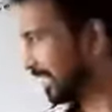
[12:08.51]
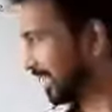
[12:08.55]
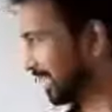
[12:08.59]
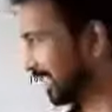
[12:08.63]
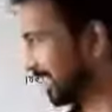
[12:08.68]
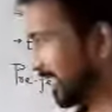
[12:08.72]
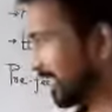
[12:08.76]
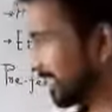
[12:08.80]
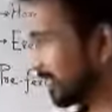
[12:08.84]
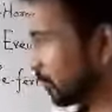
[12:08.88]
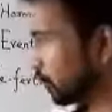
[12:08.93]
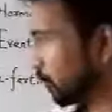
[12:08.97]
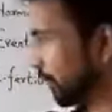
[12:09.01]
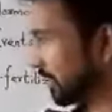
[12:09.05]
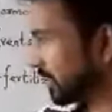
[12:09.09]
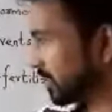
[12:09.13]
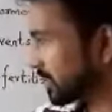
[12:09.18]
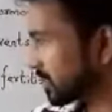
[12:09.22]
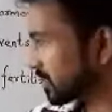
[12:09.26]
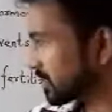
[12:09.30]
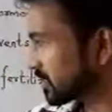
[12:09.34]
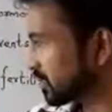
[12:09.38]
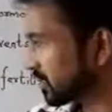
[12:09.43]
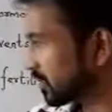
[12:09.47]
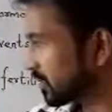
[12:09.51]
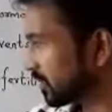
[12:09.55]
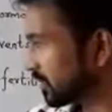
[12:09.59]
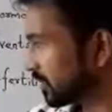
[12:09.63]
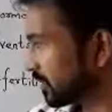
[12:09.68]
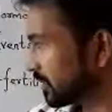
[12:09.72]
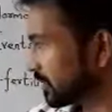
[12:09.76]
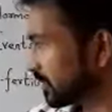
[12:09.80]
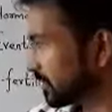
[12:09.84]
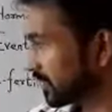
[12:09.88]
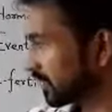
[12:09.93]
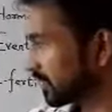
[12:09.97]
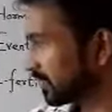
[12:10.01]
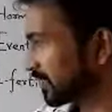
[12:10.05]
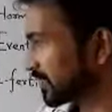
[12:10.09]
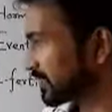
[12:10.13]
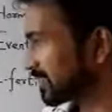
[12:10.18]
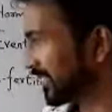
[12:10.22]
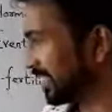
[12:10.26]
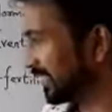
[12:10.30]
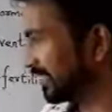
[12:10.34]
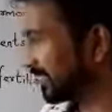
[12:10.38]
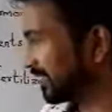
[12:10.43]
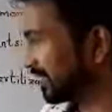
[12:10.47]
Likewise, the
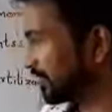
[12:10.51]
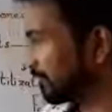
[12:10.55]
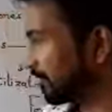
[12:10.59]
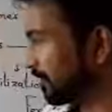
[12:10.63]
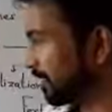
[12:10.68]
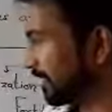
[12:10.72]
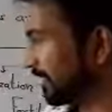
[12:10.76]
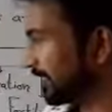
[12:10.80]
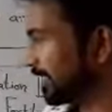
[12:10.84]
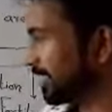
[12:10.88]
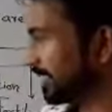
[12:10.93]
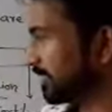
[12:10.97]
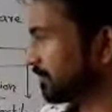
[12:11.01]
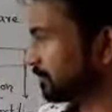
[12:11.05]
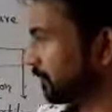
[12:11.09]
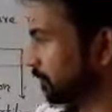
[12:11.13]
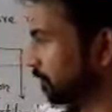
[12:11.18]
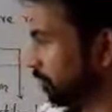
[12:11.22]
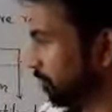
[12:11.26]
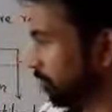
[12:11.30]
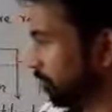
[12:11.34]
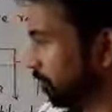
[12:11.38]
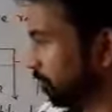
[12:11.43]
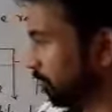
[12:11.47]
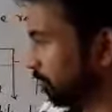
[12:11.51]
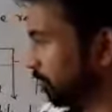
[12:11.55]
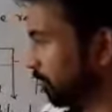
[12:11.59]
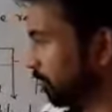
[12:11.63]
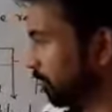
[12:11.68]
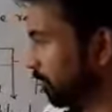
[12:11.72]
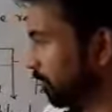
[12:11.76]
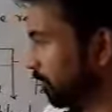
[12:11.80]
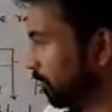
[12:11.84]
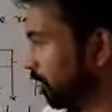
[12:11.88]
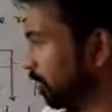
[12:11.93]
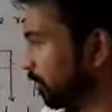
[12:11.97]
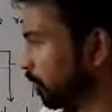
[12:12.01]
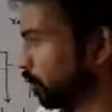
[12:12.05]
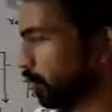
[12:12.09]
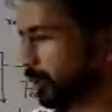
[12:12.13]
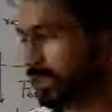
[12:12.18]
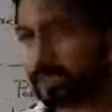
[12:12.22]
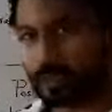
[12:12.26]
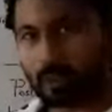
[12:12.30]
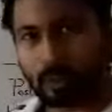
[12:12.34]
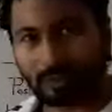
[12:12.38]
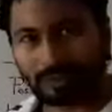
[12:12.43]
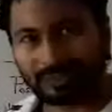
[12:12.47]
scientific name of
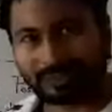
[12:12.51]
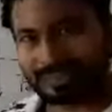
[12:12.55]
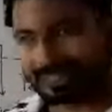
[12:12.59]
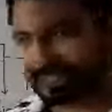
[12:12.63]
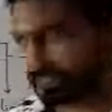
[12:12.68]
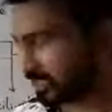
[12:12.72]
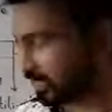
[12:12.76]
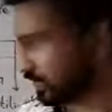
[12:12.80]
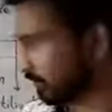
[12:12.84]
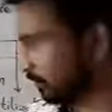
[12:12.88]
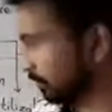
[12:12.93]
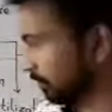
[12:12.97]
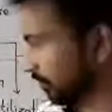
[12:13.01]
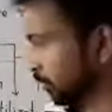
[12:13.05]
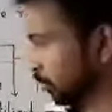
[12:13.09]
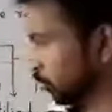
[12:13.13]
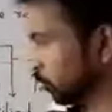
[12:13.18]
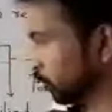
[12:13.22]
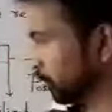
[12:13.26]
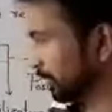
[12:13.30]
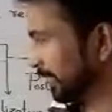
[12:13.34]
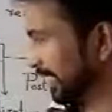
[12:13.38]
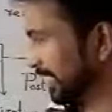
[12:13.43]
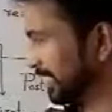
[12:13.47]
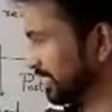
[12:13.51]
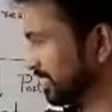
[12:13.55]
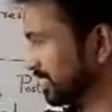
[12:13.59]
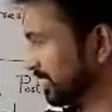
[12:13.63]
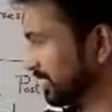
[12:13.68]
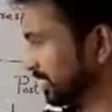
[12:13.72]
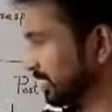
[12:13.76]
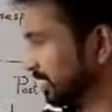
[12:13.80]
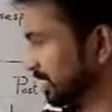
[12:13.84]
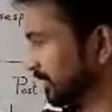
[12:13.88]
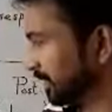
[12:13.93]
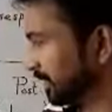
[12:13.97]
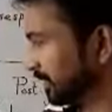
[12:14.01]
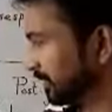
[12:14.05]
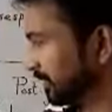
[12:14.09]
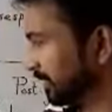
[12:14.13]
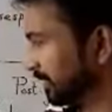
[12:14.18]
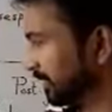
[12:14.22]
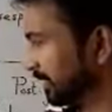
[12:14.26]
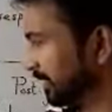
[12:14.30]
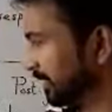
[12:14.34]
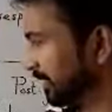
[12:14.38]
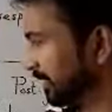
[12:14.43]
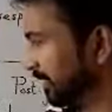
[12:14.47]
one organism known as the
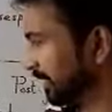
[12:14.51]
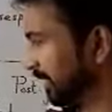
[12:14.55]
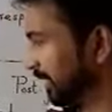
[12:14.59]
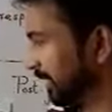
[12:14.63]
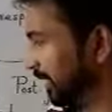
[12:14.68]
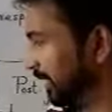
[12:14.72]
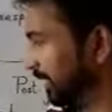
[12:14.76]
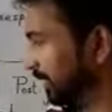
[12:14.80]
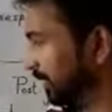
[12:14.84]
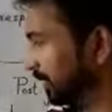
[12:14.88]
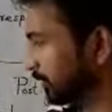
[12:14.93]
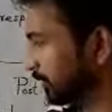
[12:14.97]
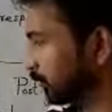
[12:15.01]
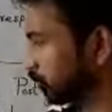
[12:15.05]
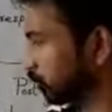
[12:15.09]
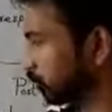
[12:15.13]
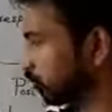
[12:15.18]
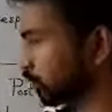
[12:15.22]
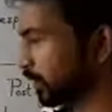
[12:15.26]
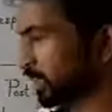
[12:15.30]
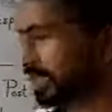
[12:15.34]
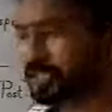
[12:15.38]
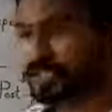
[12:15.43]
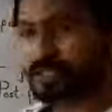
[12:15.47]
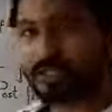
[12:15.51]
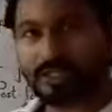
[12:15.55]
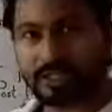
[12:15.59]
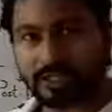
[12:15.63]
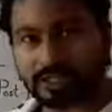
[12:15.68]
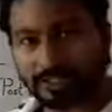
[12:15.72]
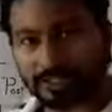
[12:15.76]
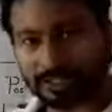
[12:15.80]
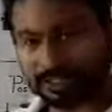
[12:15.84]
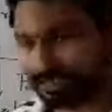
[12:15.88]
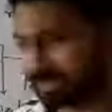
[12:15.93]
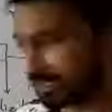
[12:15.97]
Nila Urangi,